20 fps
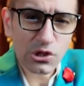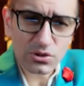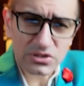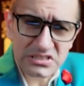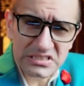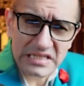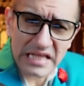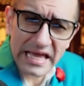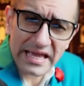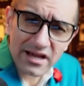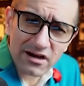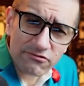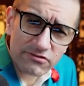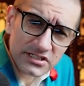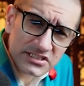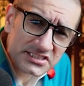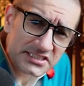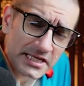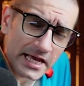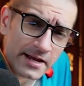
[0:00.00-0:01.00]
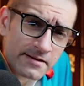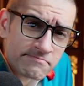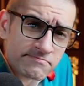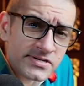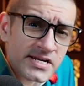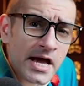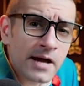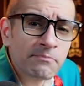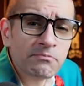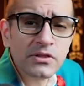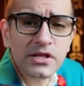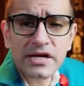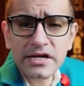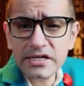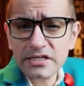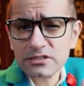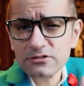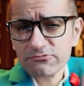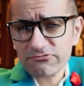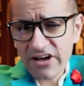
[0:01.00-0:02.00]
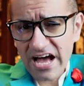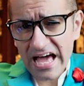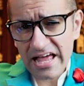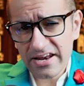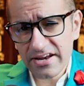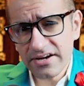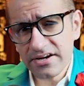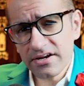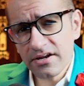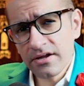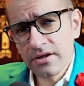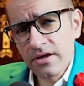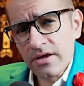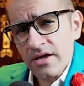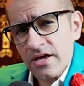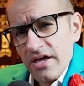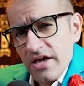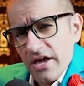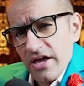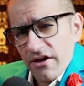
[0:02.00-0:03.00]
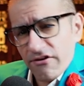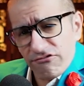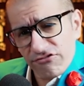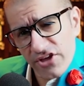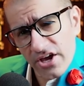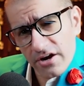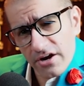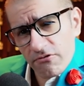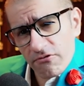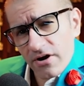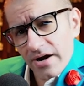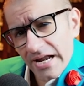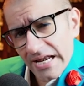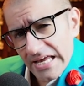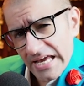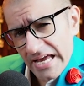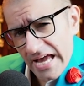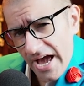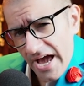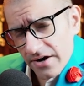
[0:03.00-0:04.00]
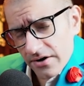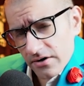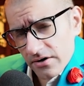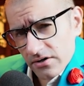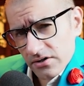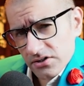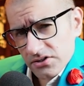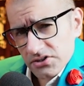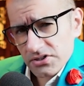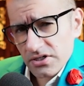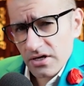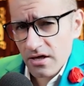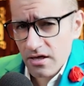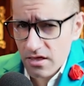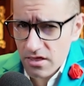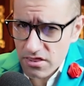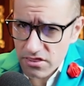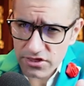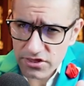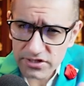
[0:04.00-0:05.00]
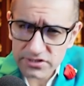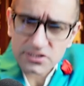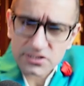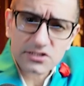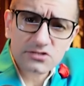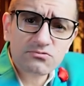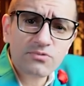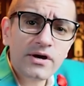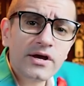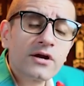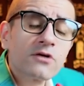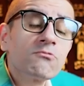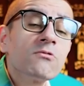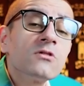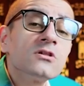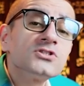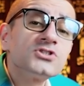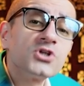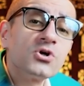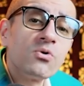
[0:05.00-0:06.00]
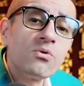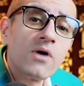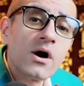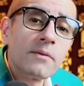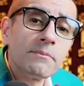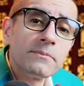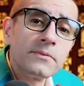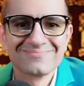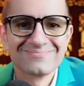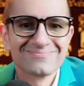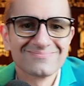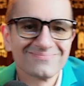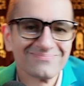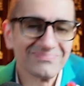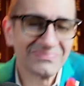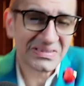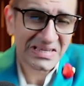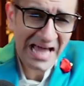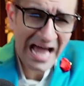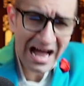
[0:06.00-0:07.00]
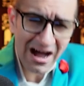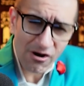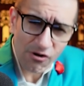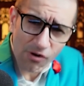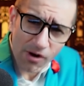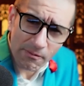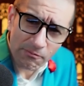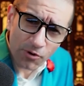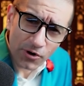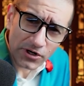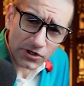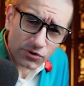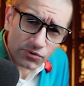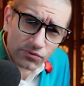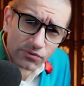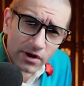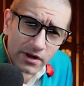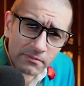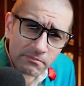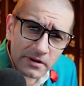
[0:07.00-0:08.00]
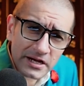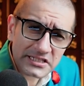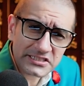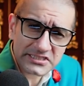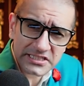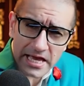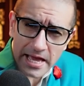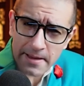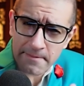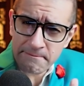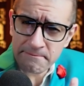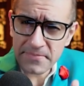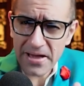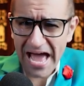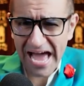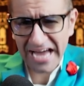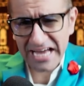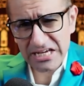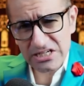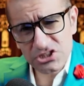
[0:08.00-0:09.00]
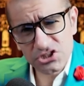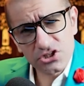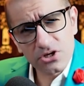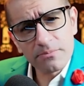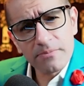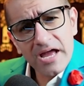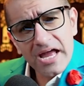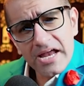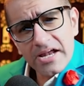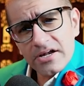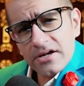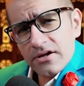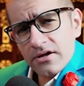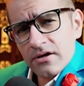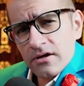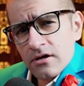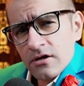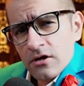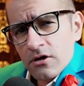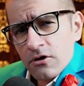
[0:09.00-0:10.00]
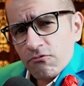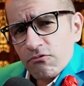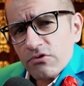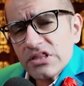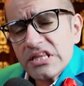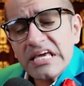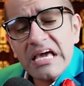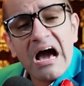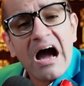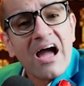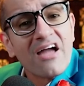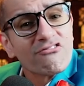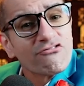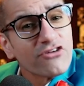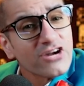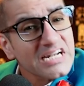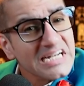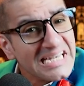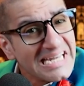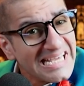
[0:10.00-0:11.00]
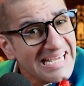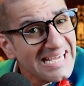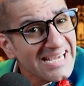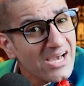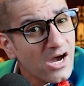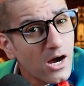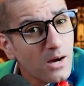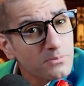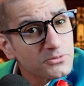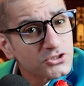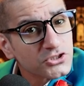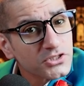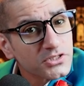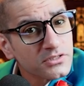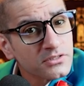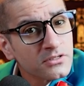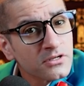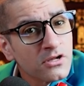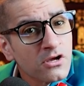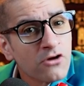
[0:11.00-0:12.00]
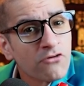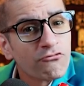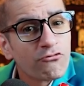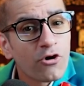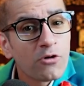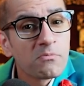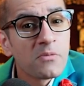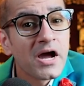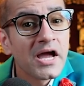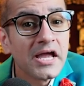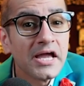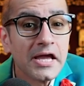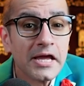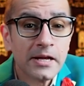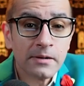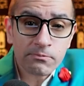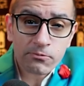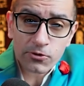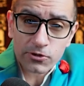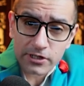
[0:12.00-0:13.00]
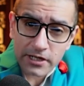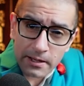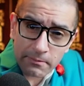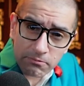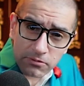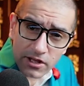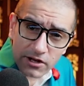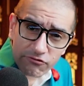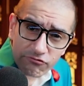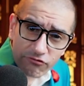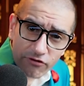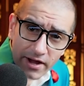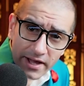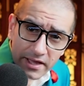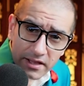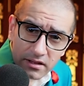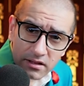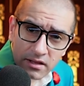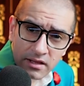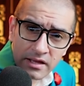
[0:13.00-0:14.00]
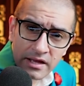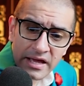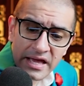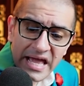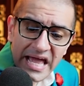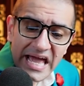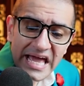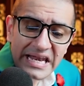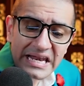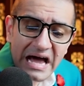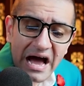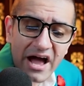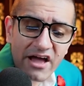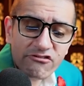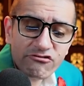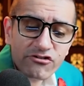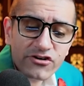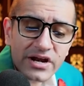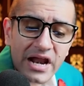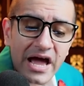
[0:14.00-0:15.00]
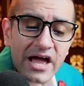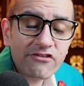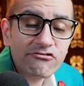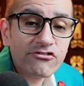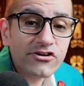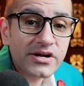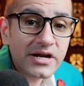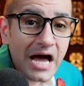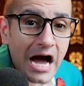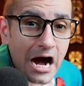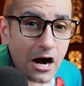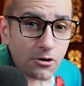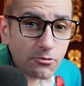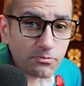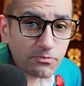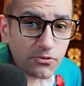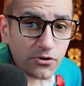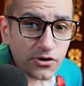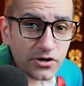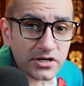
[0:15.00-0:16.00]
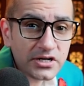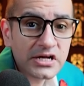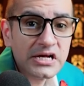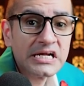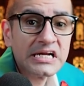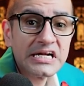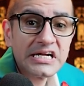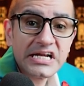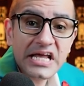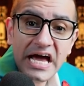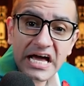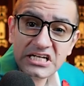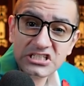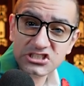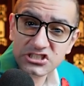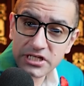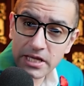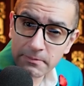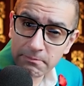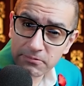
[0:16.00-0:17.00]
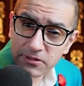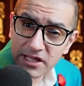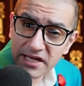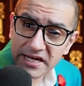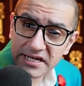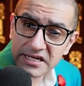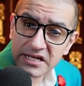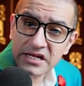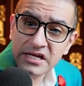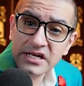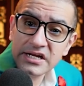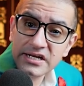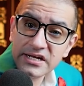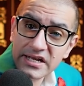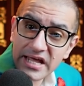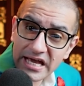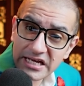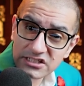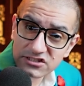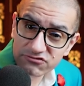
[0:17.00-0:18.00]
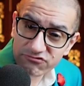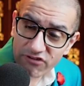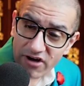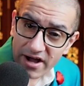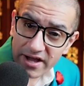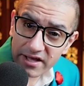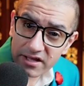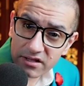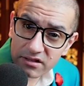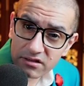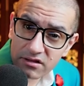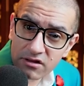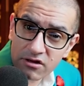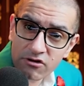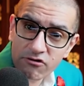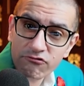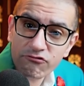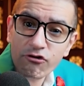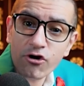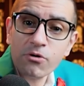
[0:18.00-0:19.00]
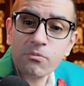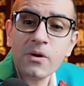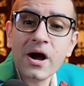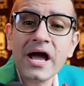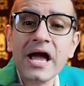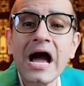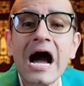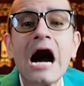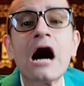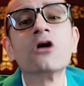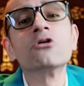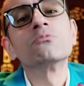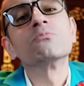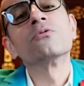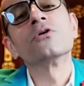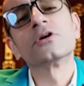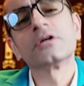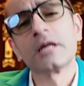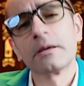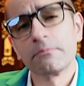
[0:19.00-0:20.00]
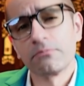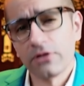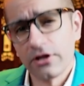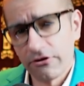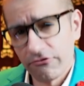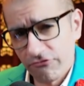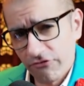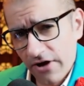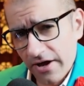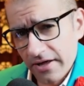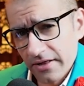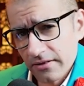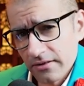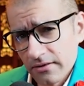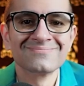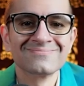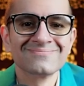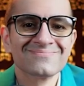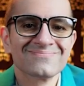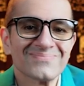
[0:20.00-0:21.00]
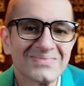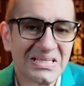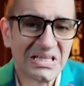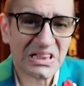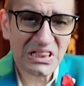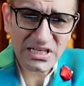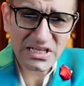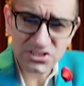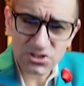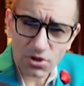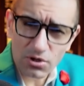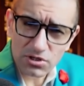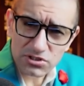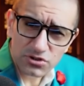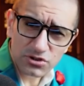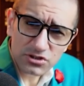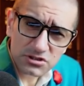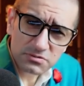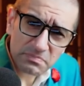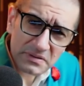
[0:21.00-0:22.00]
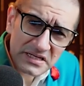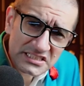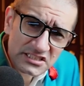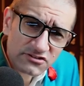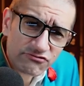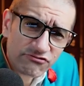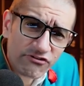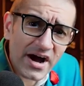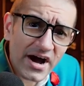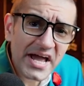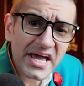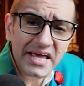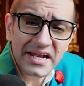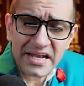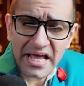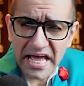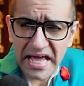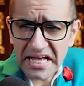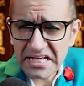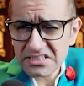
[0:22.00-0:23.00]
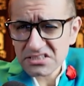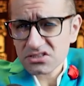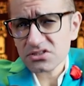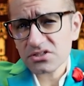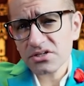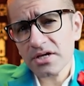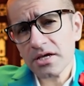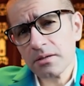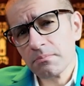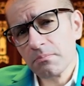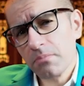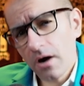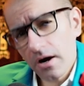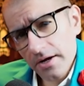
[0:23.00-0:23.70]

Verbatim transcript: Looks like our SAM template is valid. If there were any errors, this is where it will show up. Now I'm going to run my SAM package command with the hyphen T option for my input template file and hyphen hyphen output dash template dash file for my output template file. Let's also specify an S3